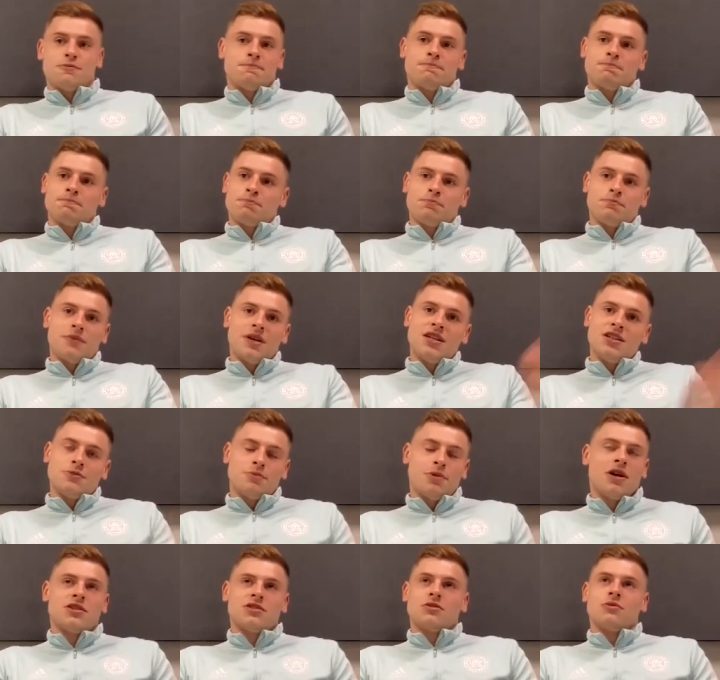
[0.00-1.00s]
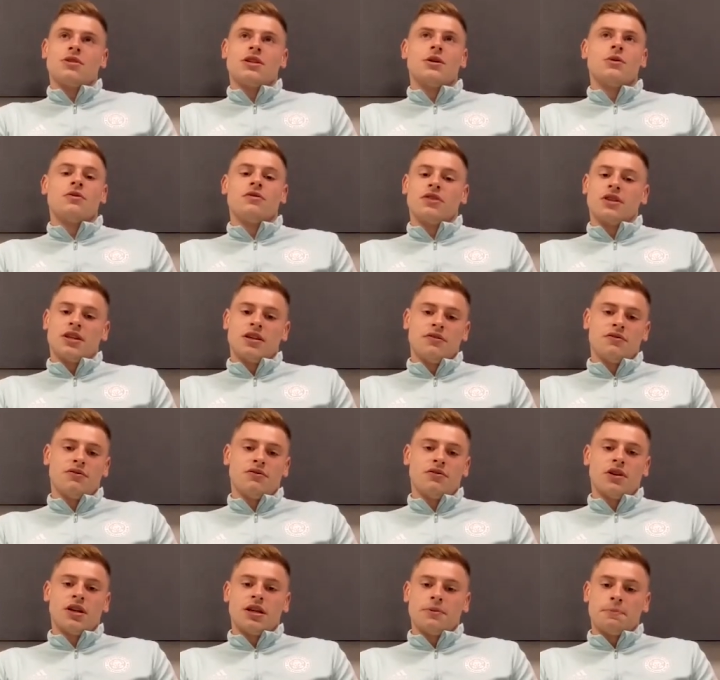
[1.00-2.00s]
each each person will deal with it
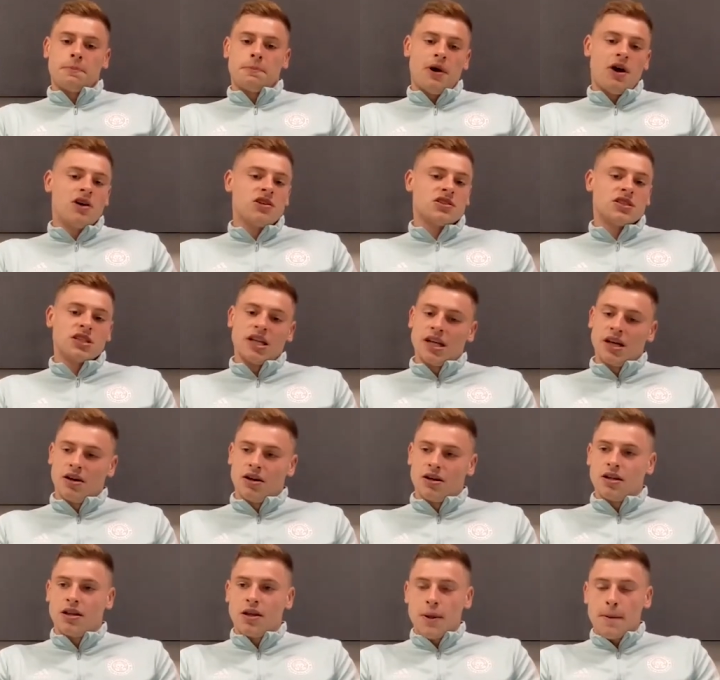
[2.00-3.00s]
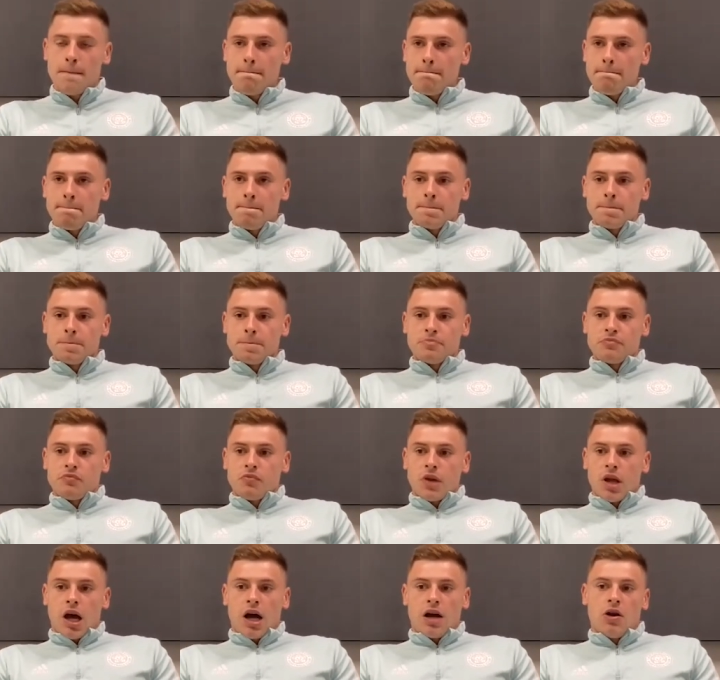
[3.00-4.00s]
differently. Personally, I
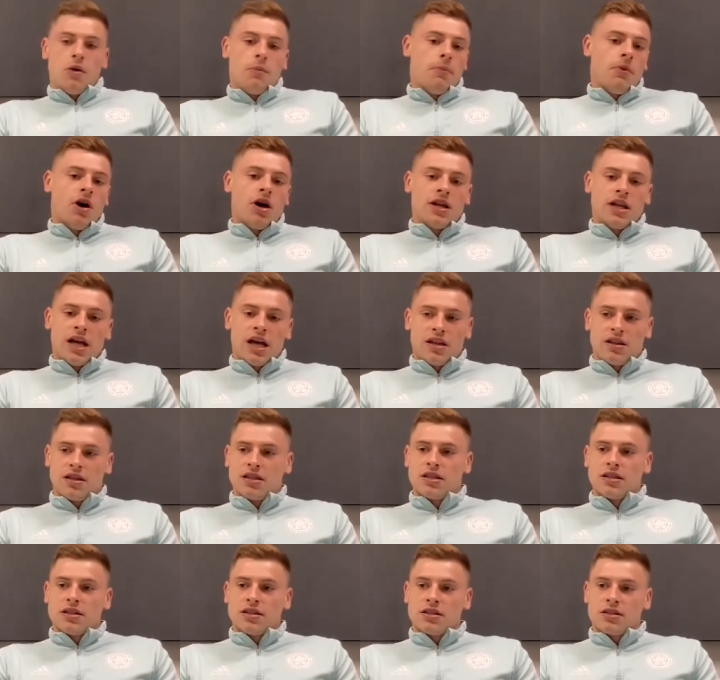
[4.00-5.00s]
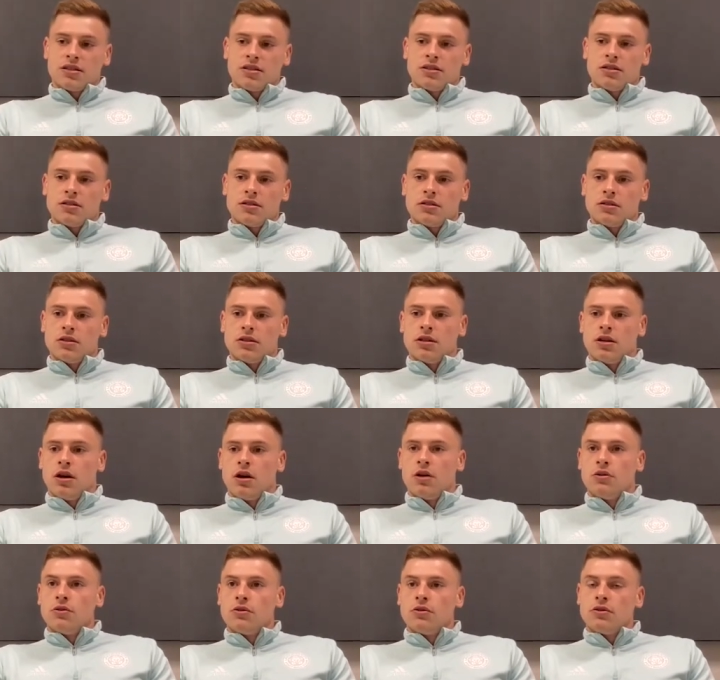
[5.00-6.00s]
I don't mind it. I think
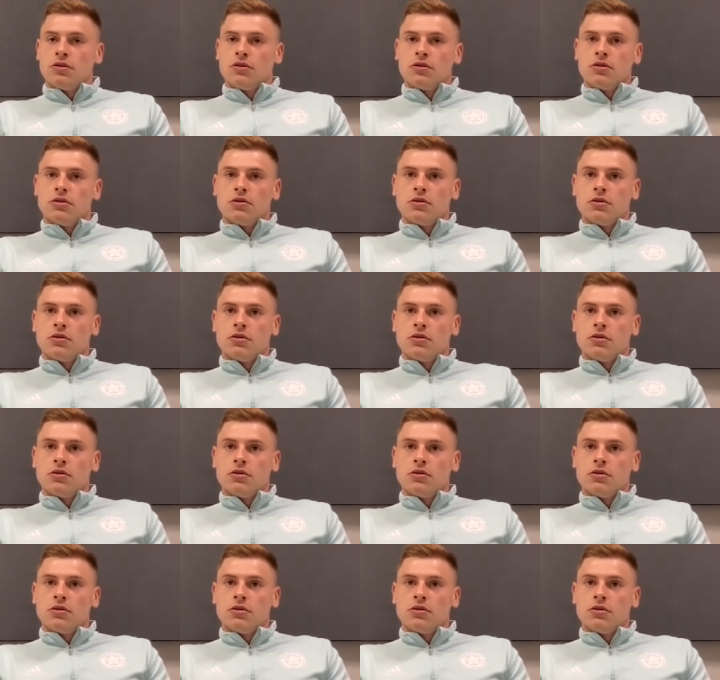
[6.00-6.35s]
you know,